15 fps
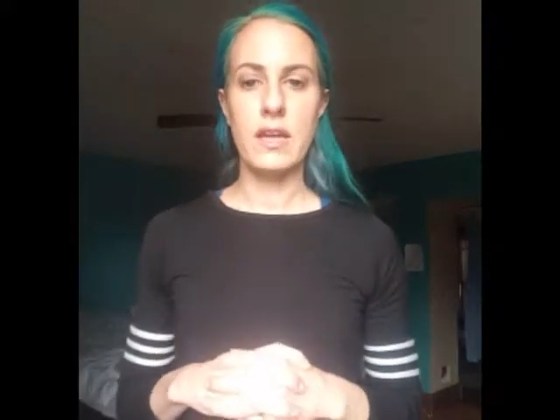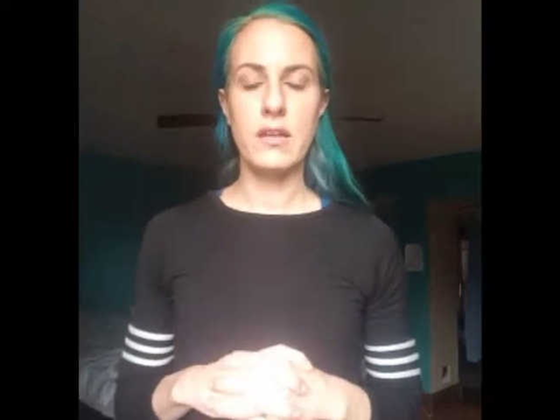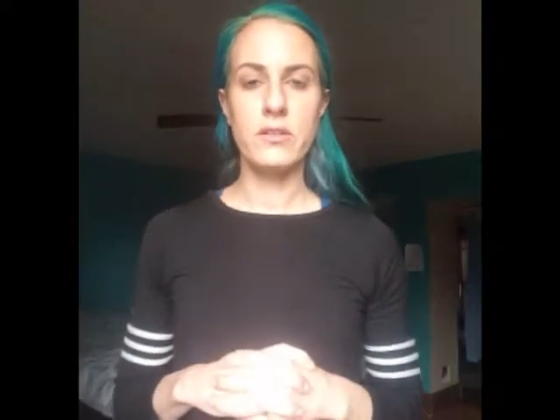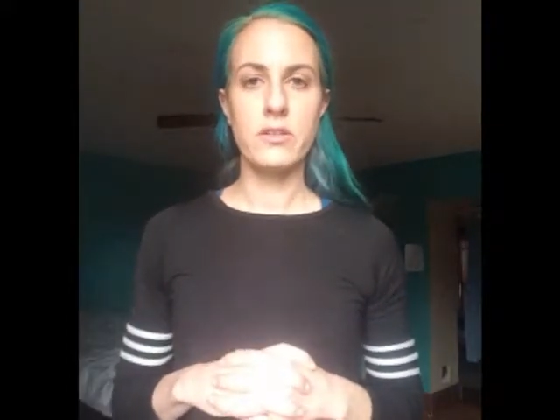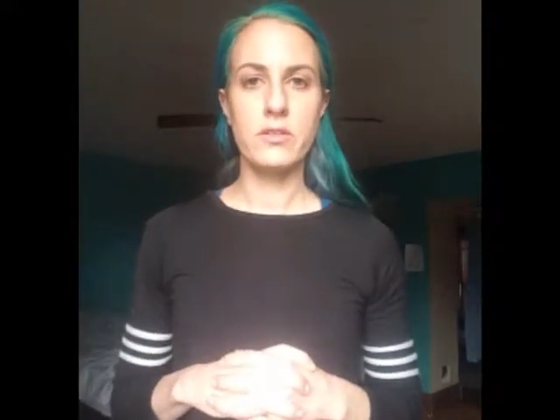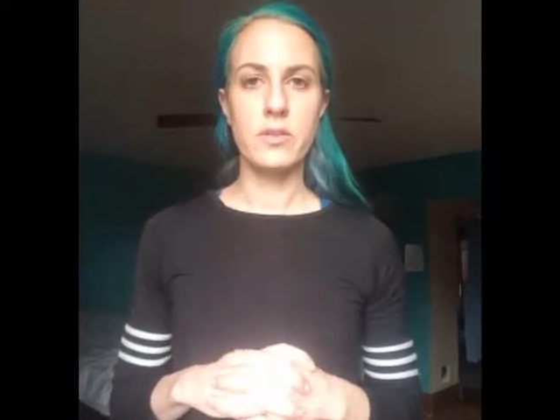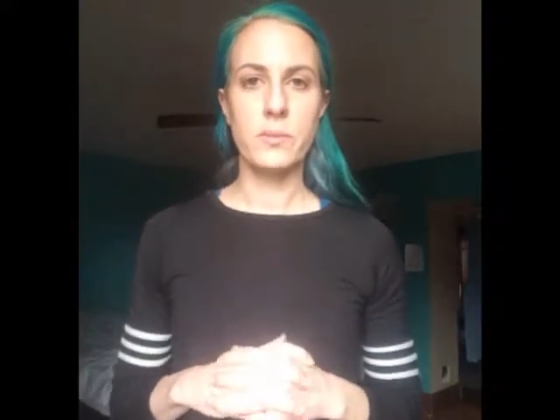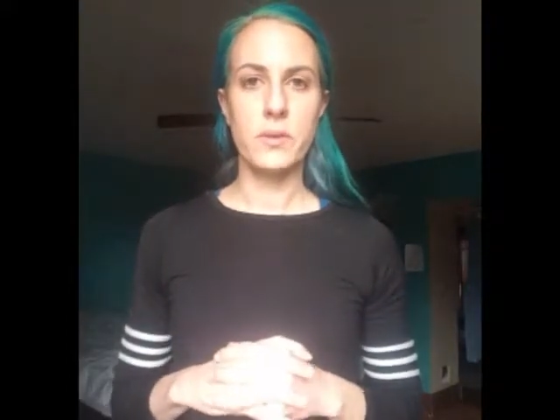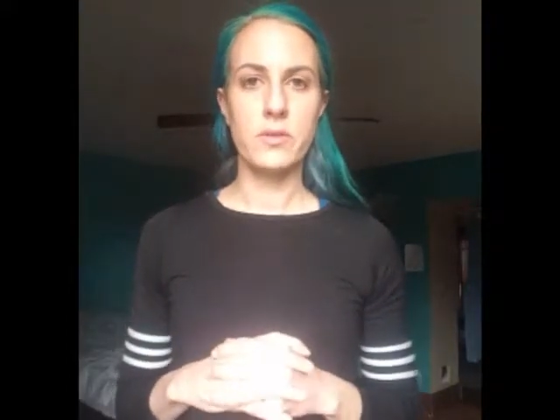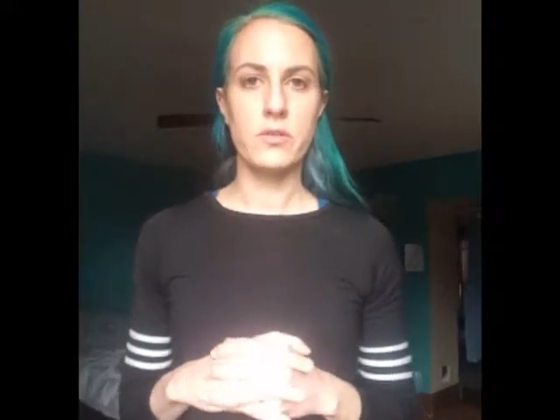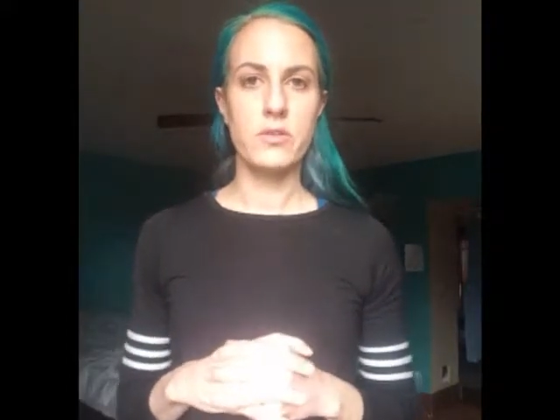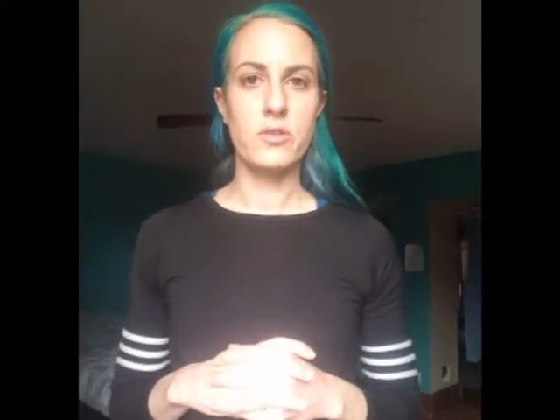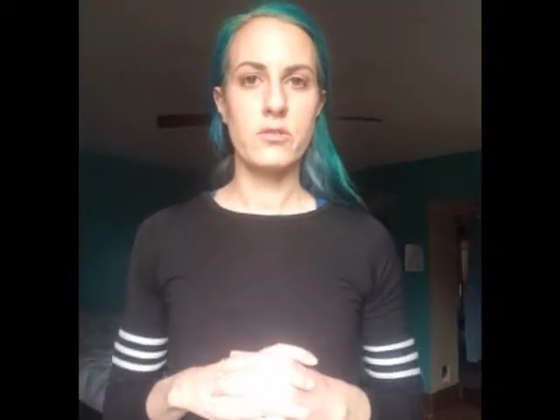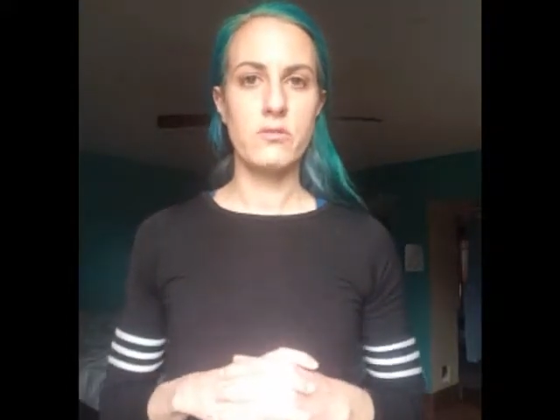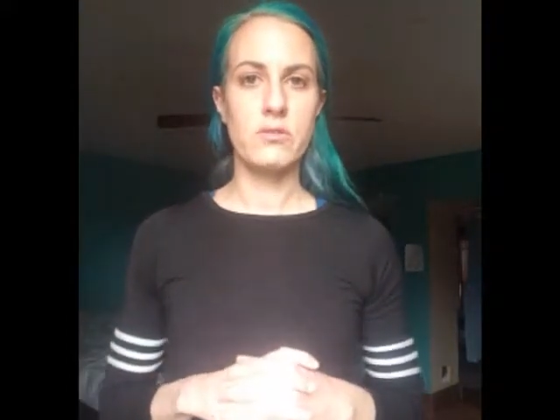and you're supposed to
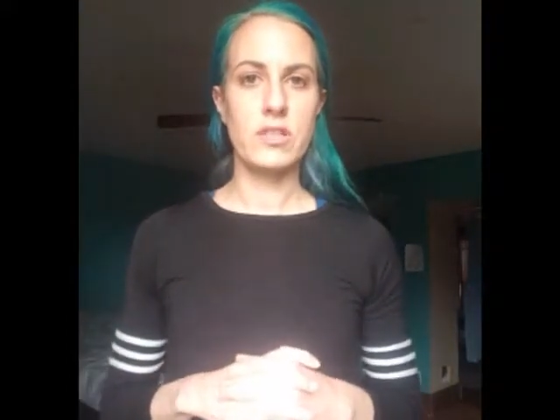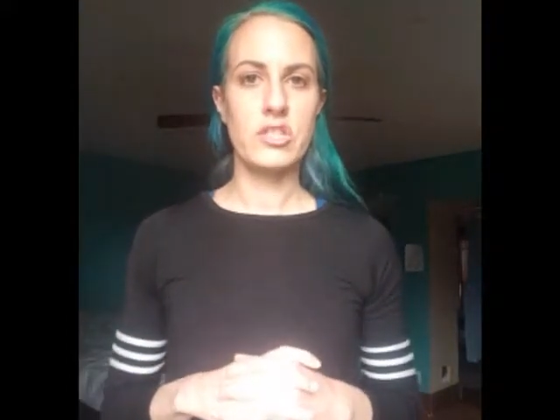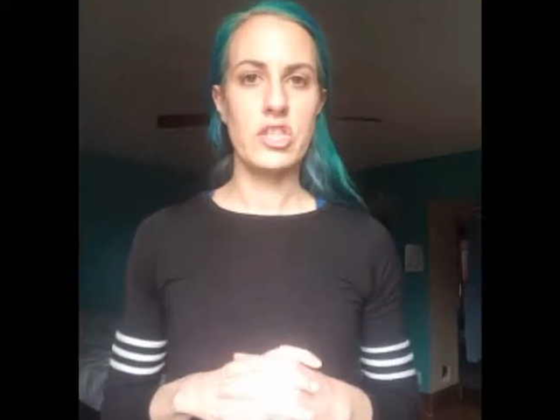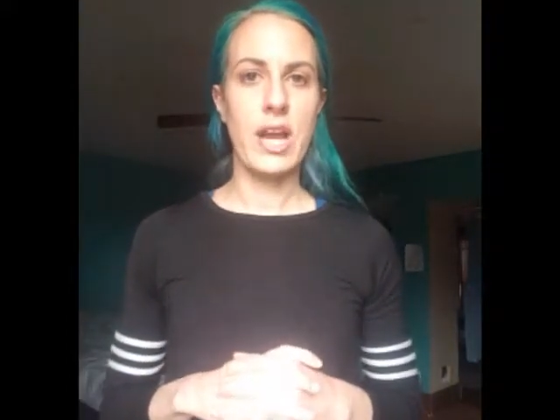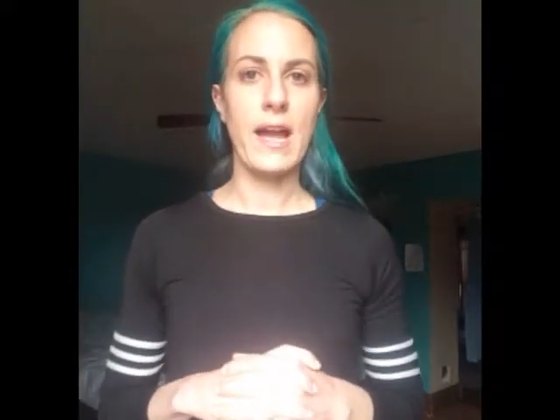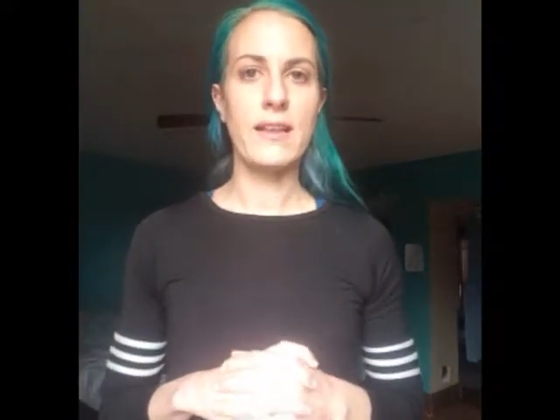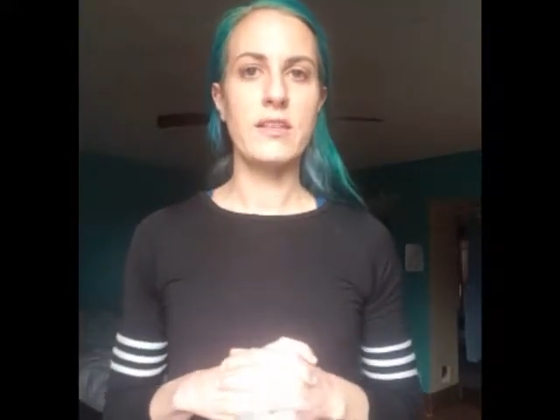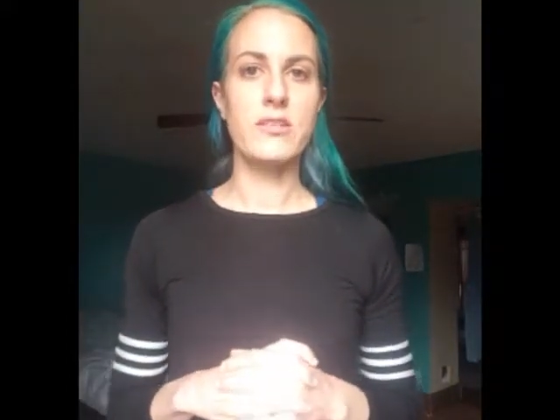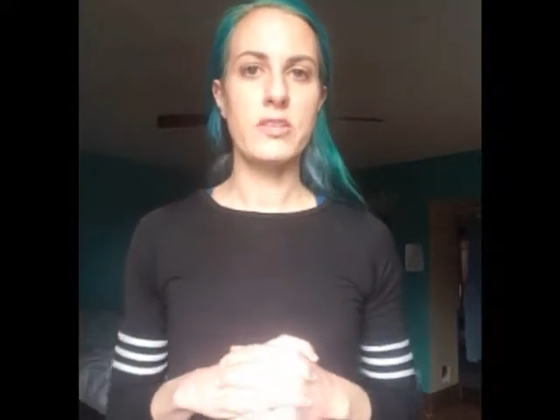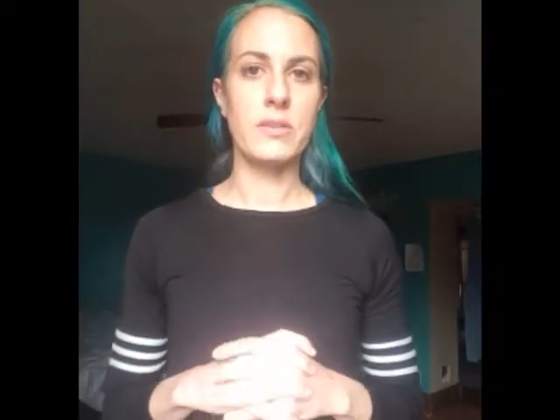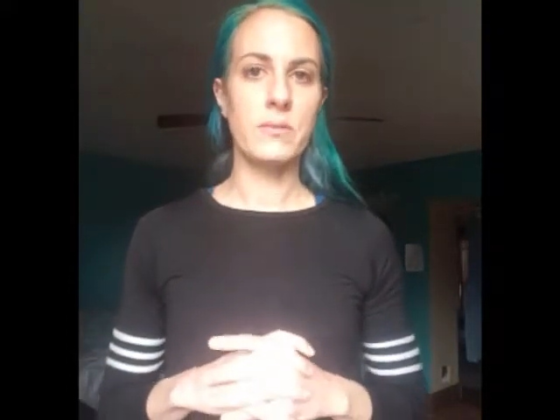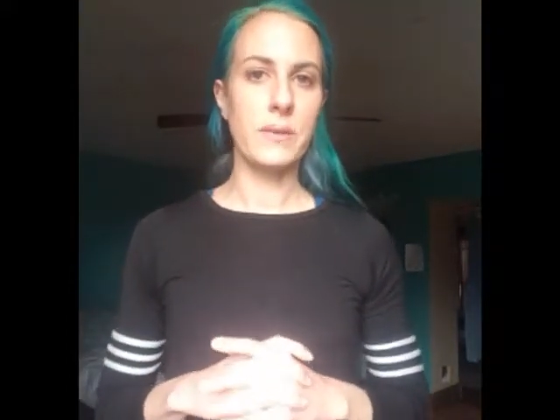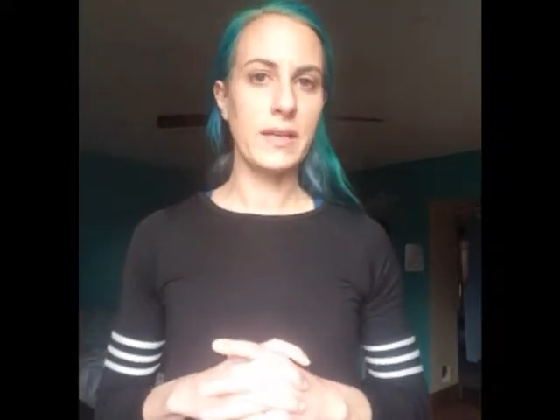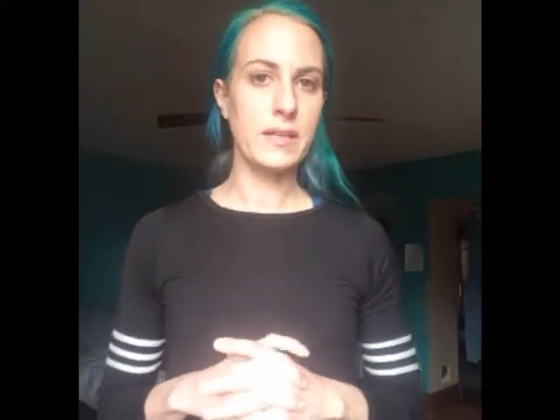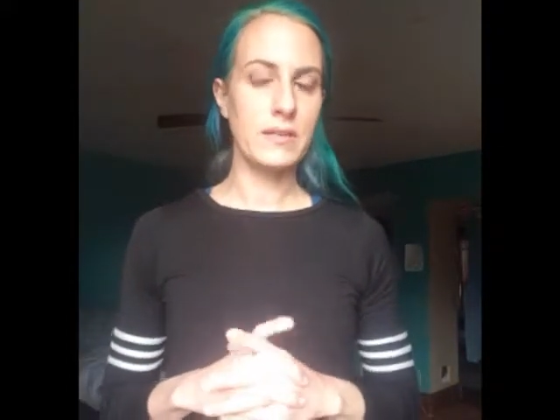choose a
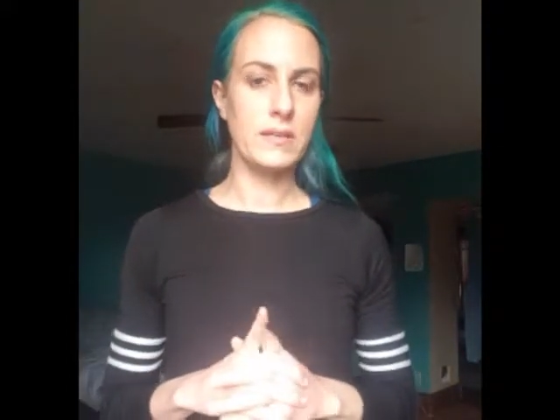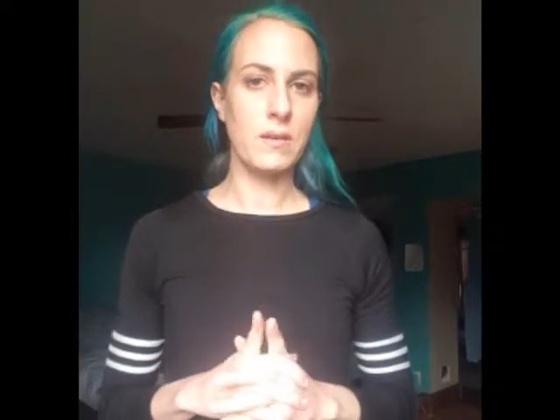challenging weight.